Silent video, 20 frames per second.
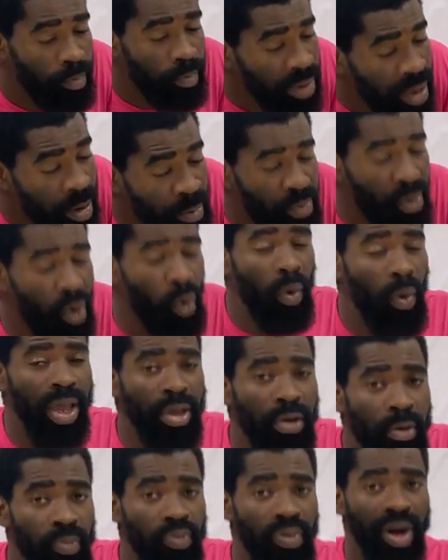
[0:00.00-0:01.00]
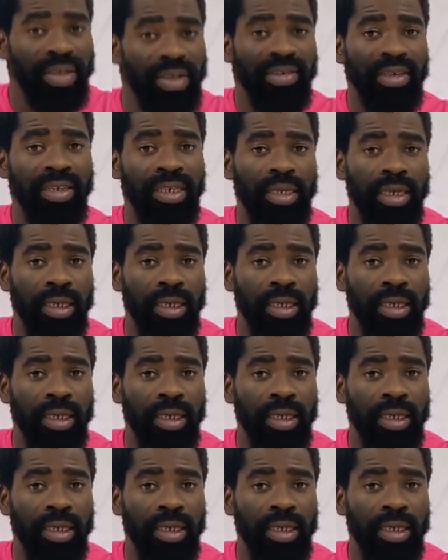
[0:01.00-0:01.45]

people, when you practice